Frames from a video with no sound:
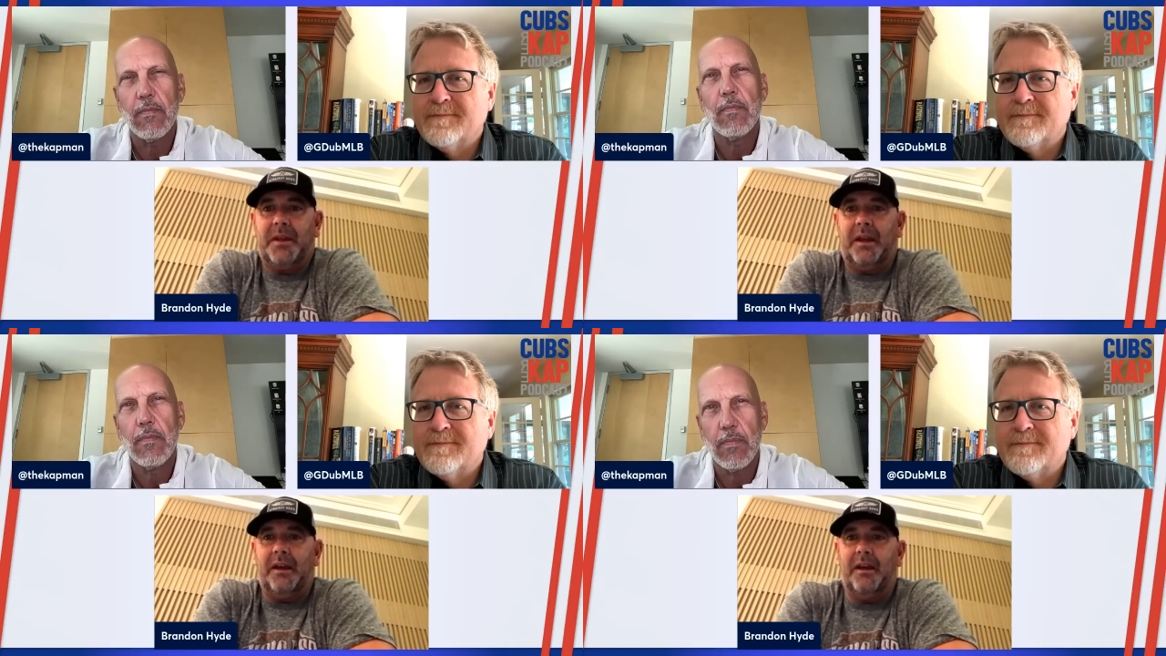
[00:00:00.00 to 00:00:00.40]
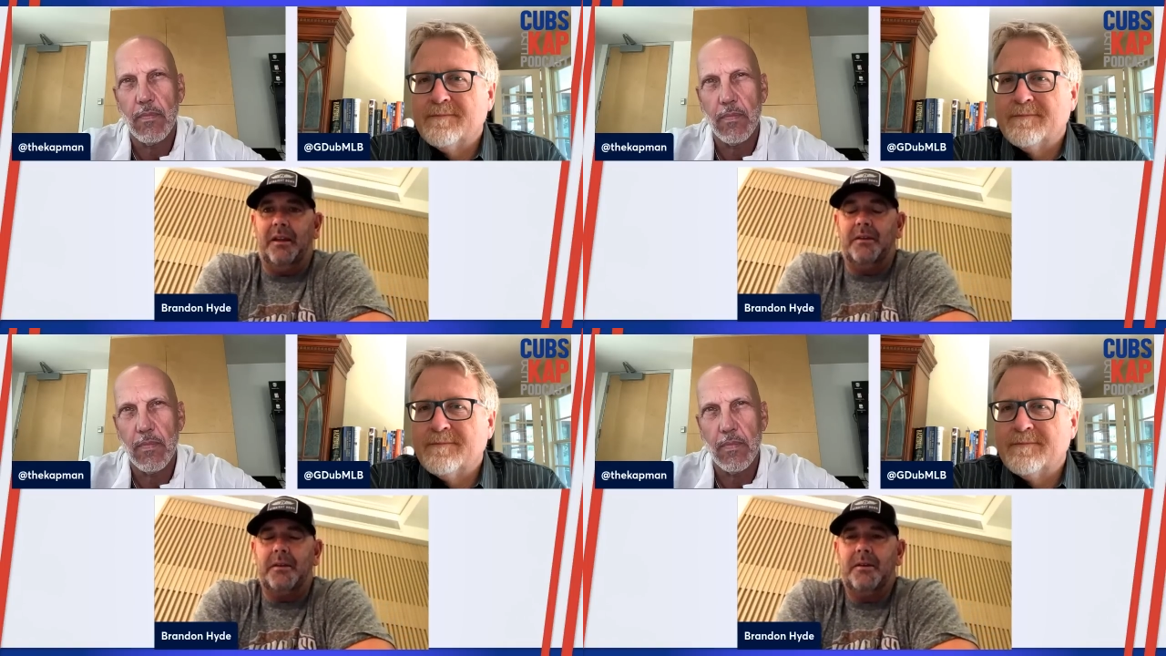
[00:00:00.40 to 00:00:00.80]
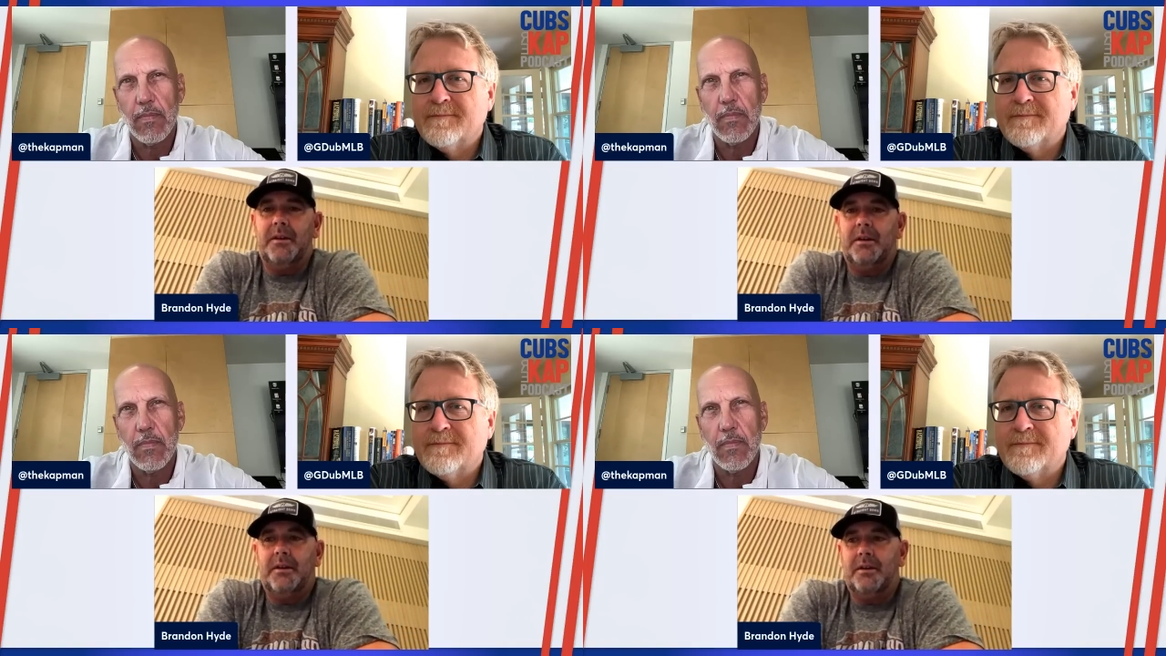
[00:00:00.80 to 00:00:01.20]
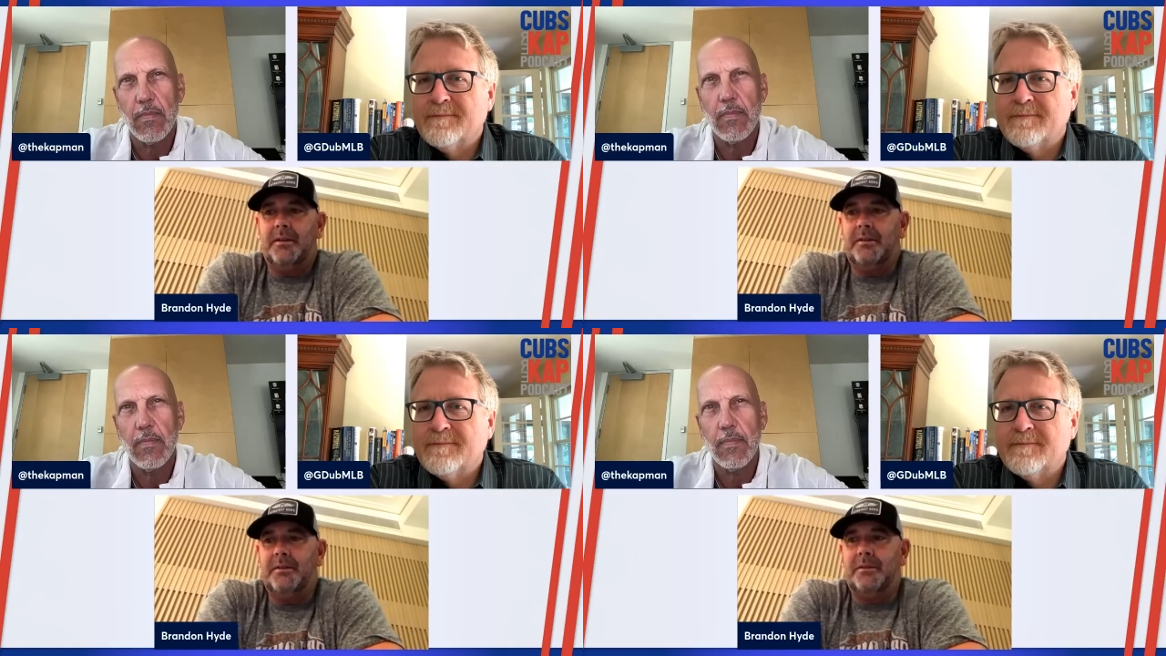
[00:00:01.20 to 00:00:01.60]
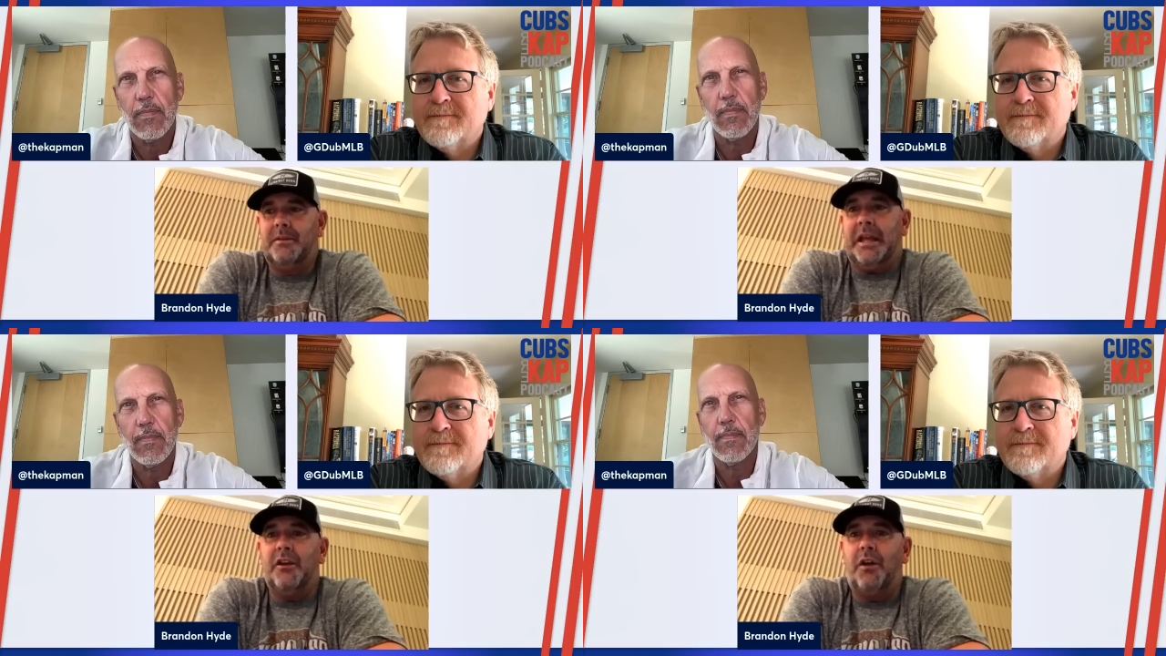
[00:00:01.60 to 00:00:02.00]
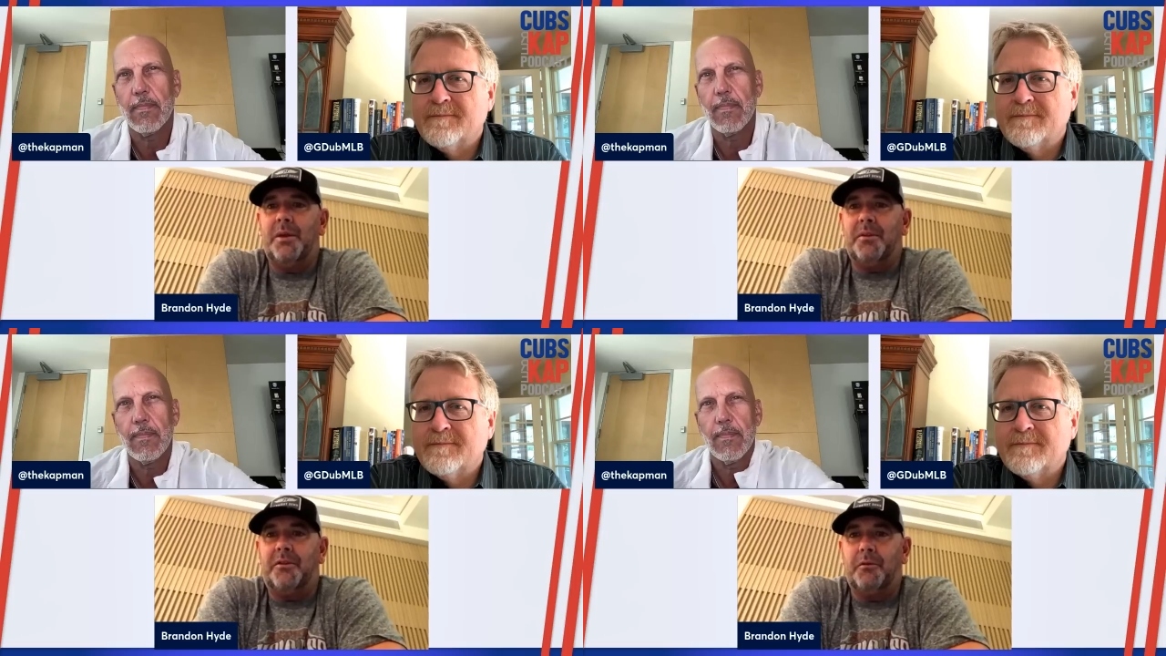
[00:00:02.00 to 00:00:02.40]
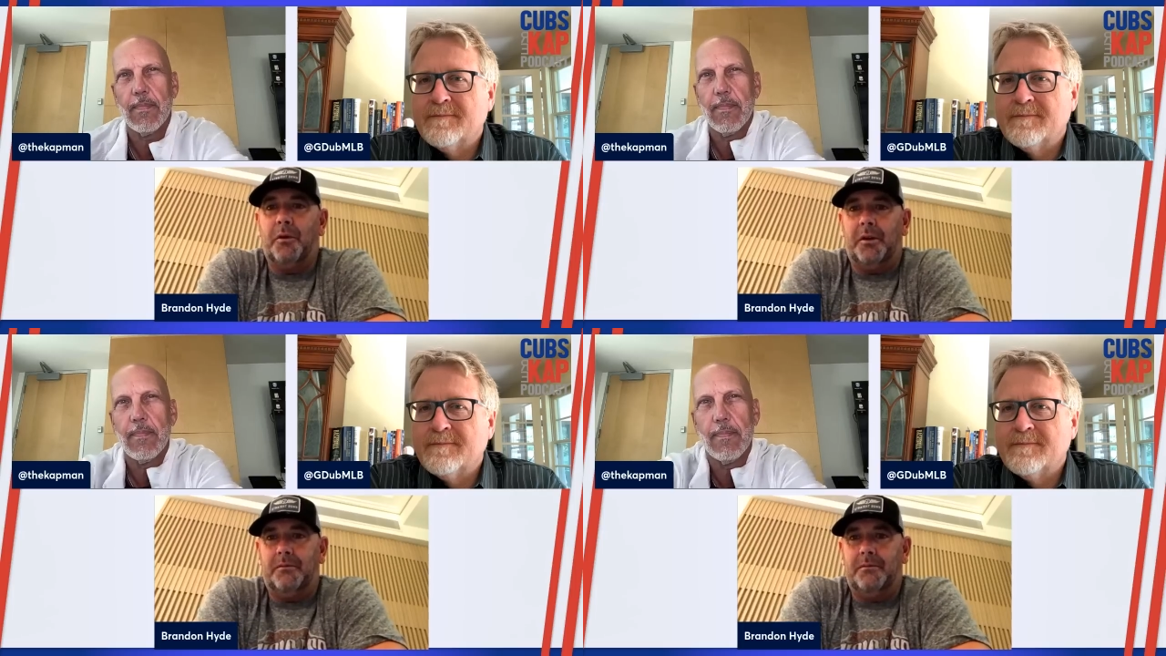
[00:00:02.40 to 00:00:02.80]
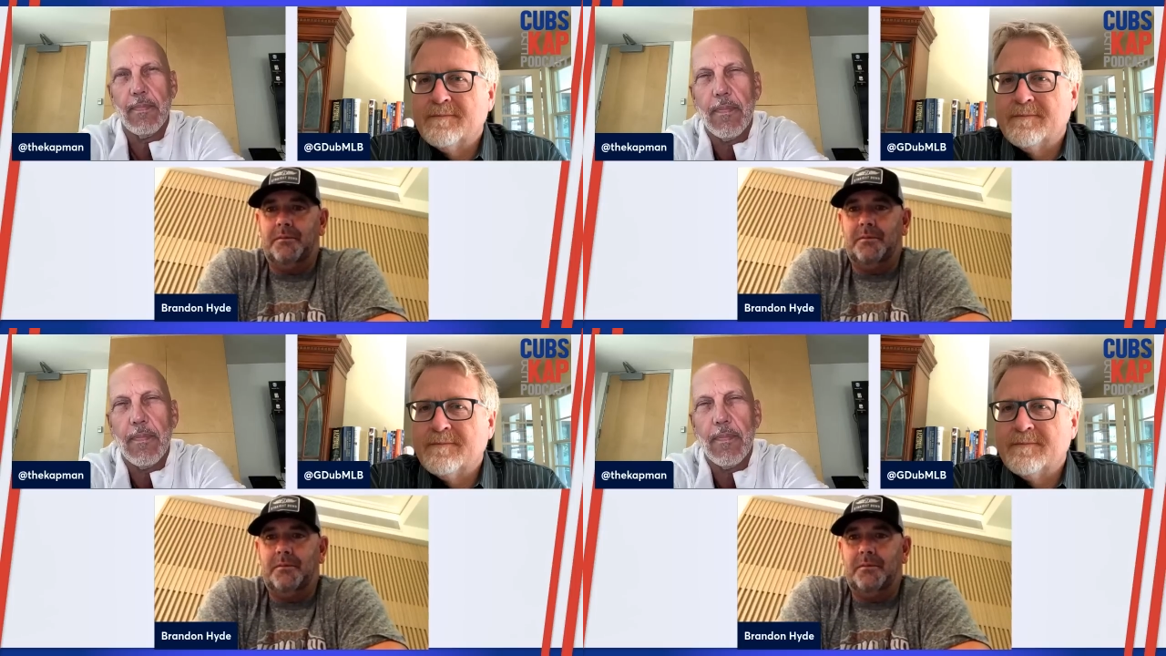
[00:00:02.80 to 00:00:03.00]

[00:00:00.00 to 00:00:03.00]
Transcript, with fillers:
Speaker 1: and he had already been through it.